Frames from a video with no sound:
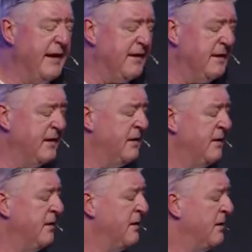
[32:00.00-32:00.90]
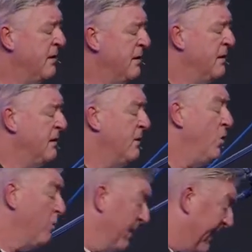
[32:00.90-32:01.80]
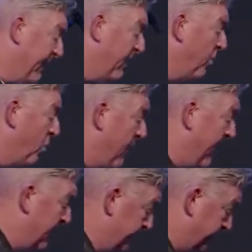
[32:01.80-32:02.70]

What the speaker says: that you would get the glory,